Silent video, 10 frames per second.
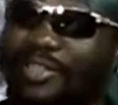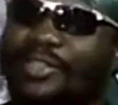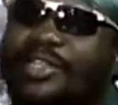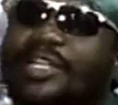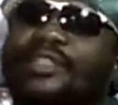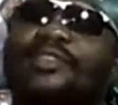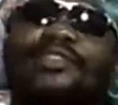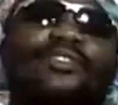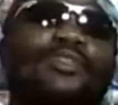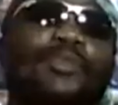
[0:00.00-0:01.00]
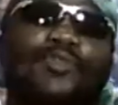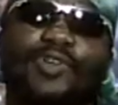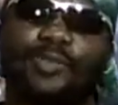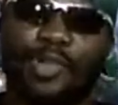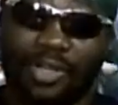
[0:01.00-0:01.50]
Let some of
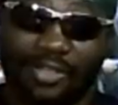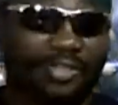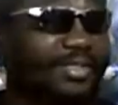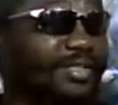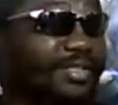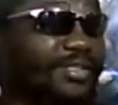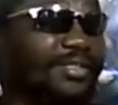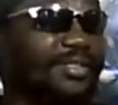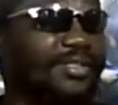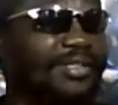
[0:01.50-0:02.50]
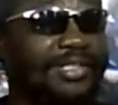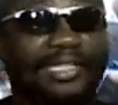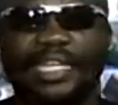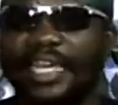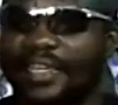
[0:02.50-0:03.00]
our brothers
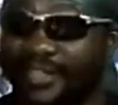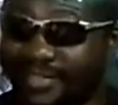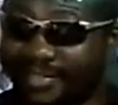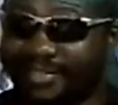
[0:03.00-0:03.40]
taste